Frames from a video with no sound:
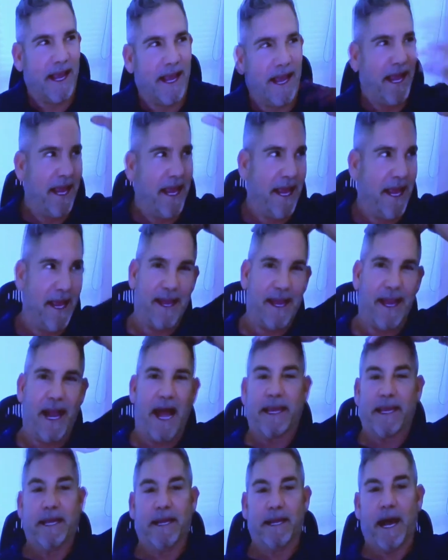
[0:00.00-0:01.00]
And
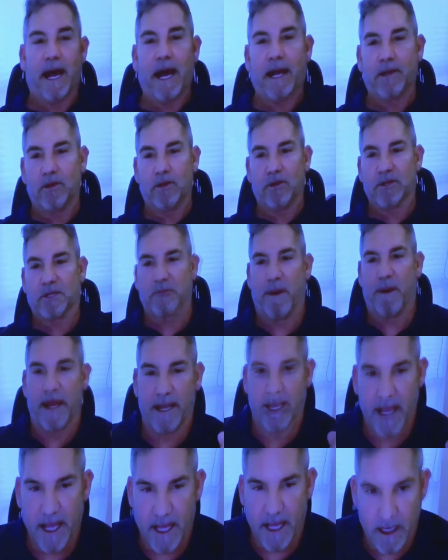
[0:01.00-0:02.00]
I cannot use
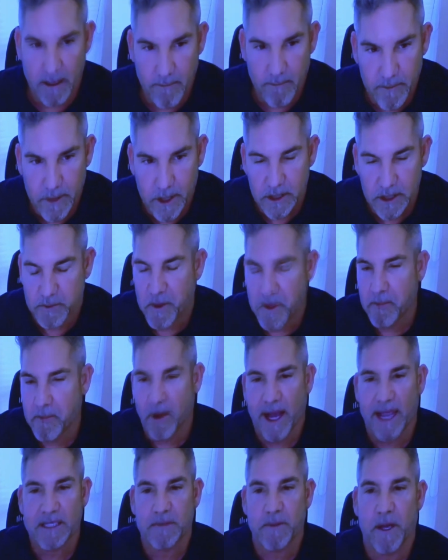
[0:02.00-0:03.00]
my name because
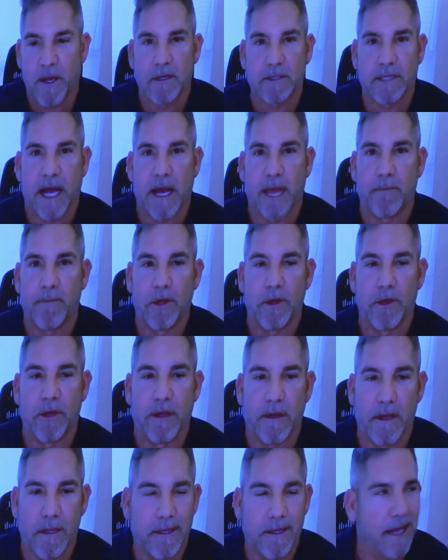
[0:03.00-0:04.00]
people ask me all the time, dude,
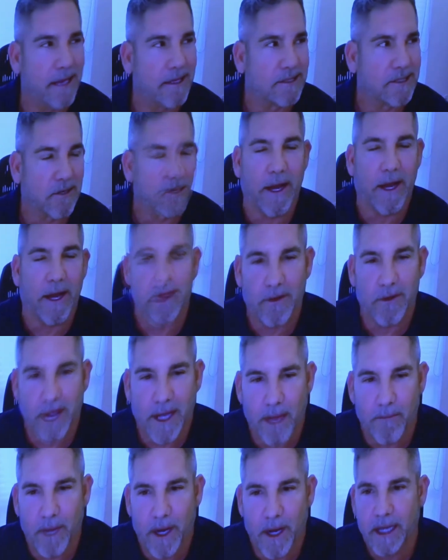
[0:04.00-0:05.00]
yeah, it's great you
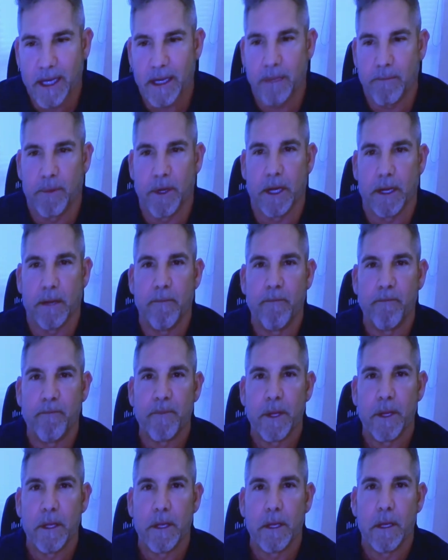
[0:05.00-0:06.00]
got money,
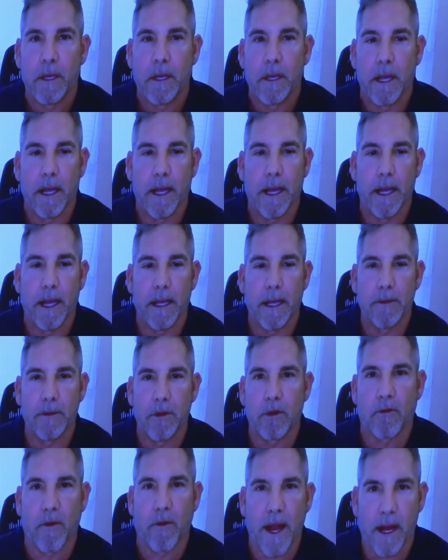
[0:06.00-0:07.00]
and you're
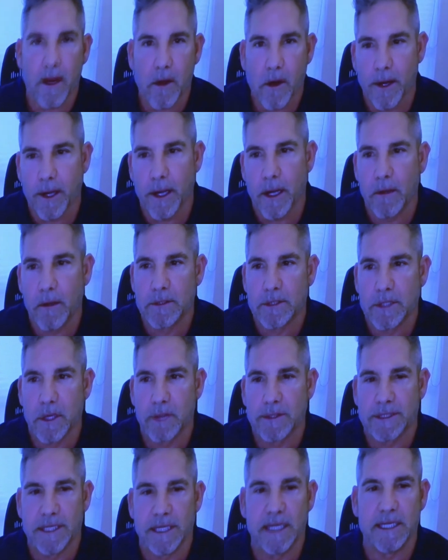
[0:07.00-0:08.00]
Grant Cardone,
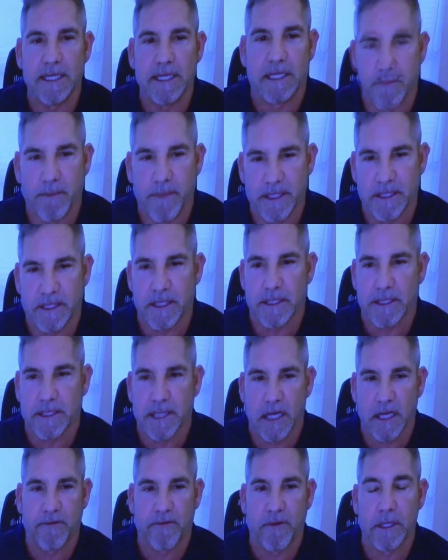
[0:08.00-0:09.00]
so it's easy to be
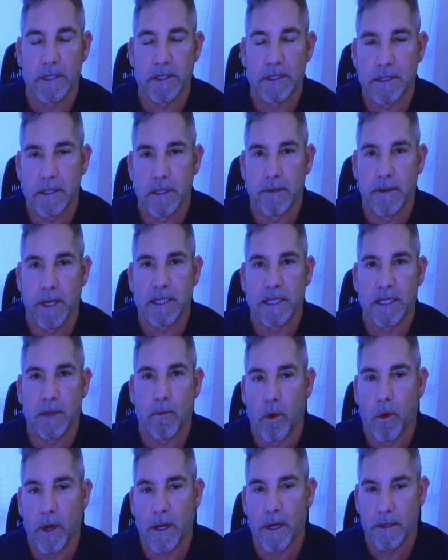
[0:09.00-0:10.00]
successful. They
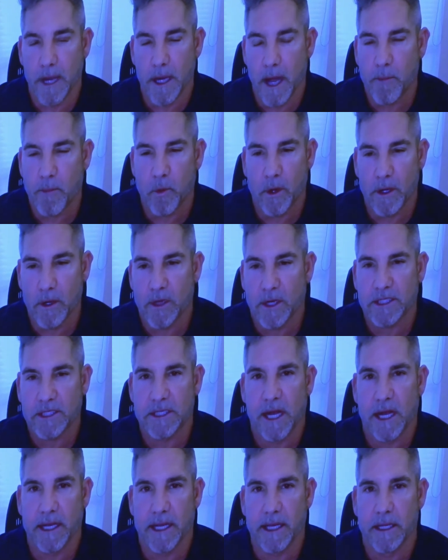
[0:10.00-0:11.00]
said, what number one
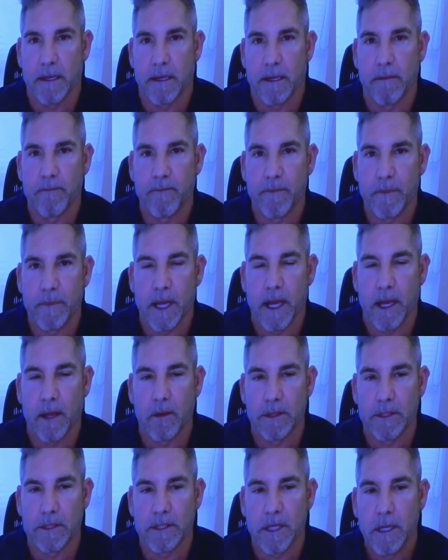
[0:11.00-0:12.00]
question I get, Gale,
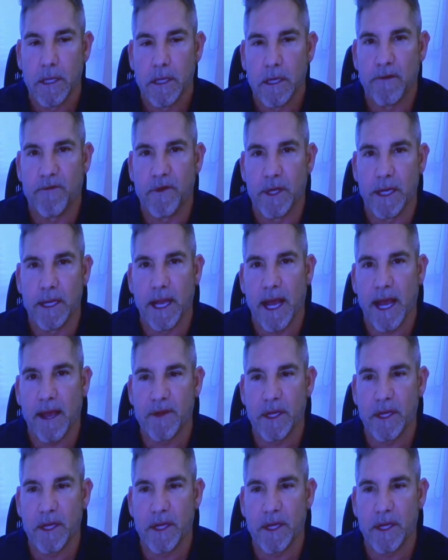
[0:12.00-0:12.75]
is if you didn't have